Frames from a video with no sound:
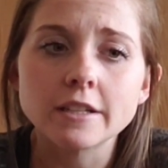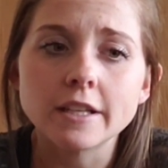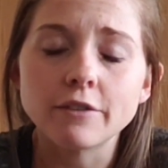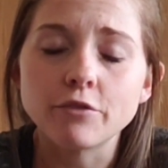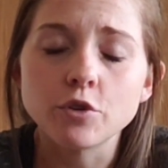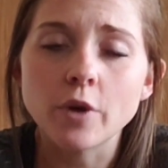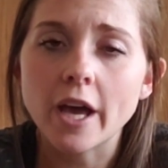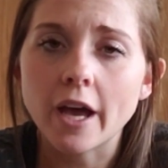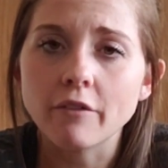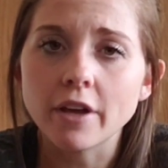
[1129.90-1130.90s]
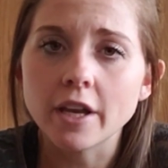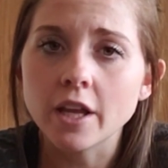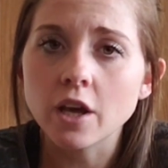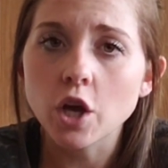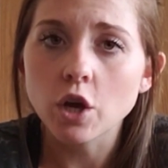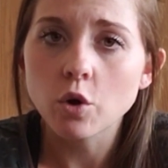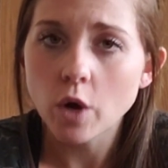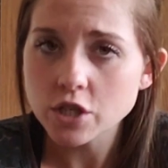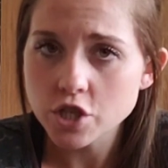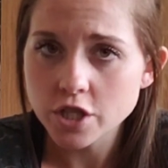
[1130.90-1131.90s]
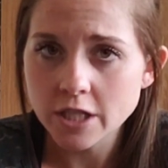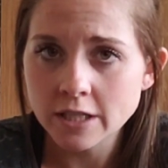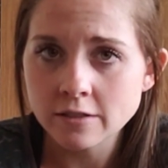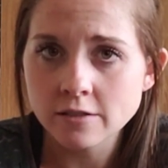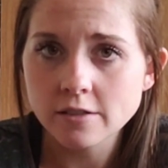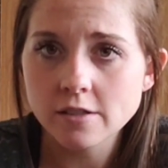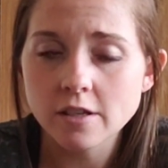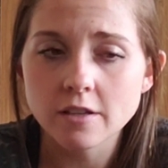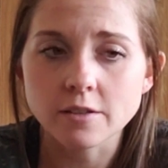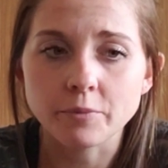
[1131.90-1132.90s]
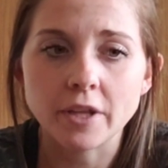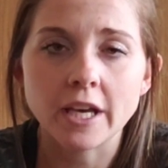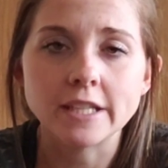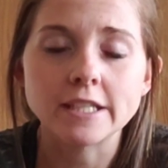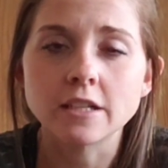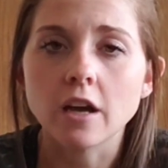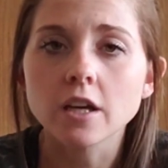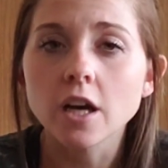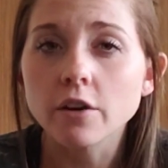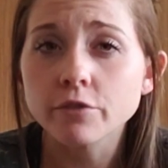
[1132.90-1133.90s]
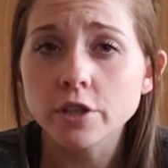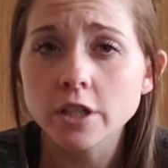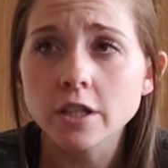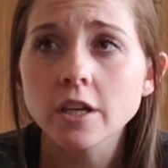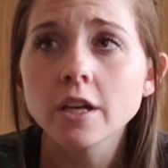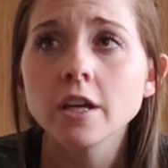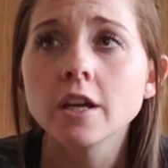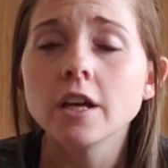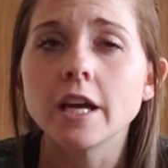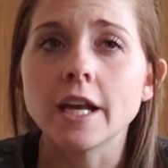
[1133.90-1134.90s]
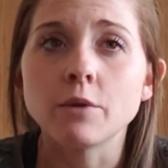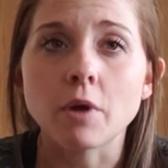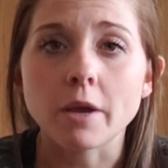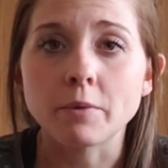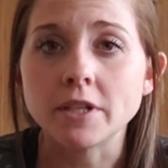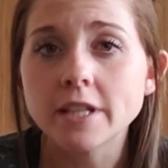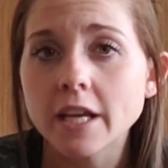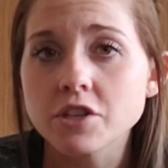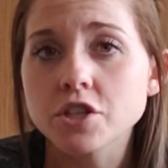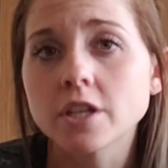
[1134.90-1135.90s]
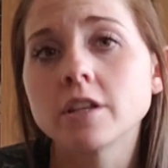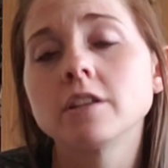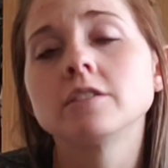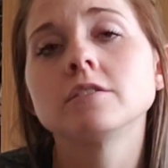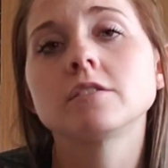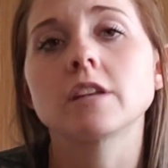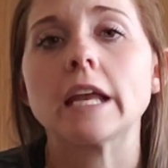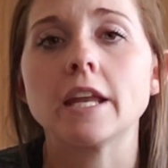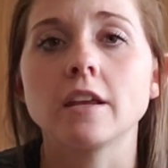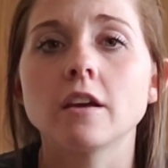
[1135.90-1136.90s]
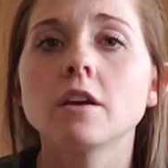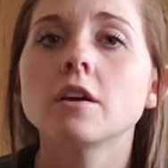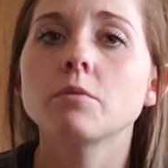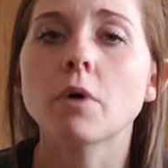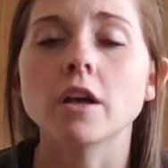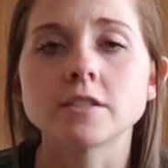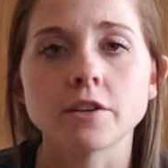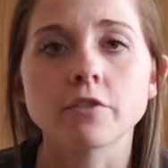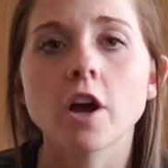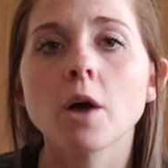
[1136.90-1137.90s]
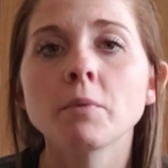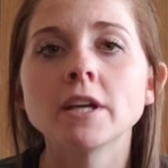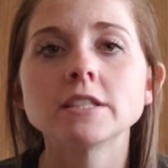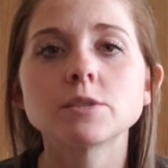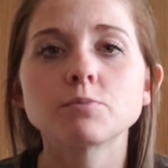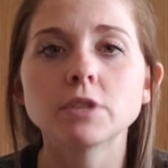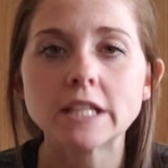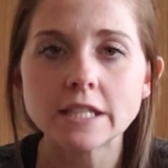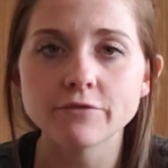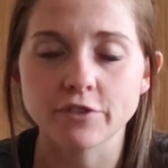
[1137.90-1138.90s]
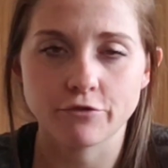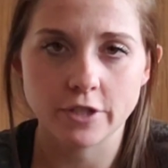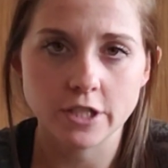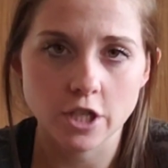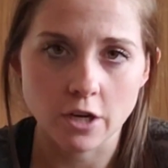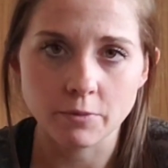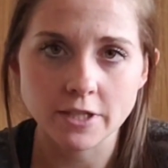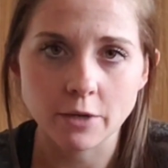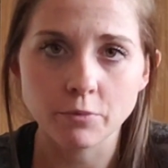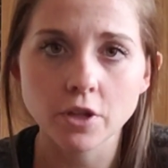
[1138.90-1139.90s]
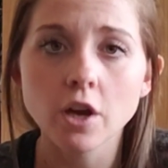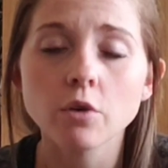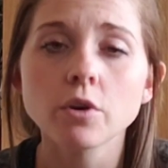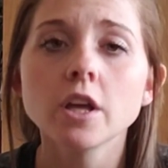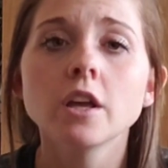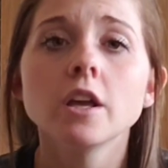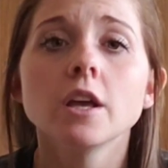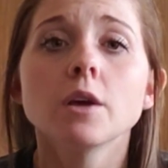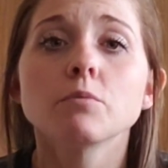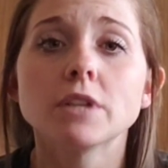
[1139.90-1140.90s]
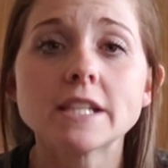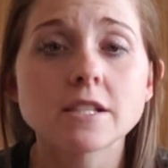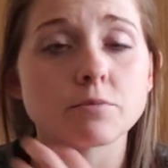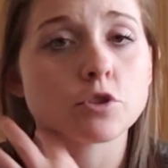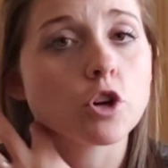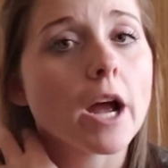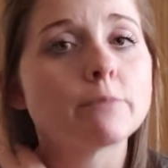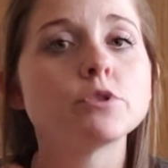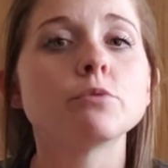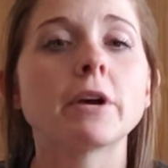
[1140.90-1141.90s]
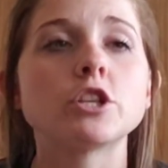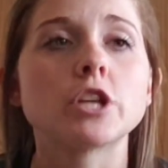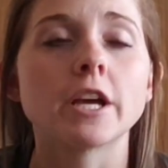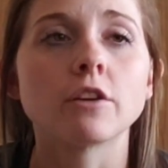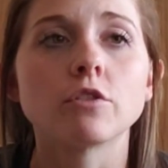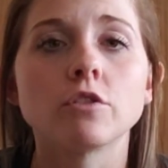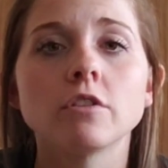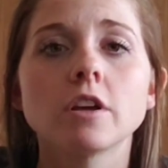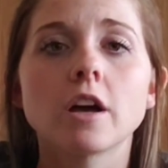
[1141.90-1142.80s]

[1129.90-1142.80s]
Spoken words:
If you have any questions, something I did not cover, any recommendations, any positive comments, please feel free to comment down below. Please subscribe to my channel.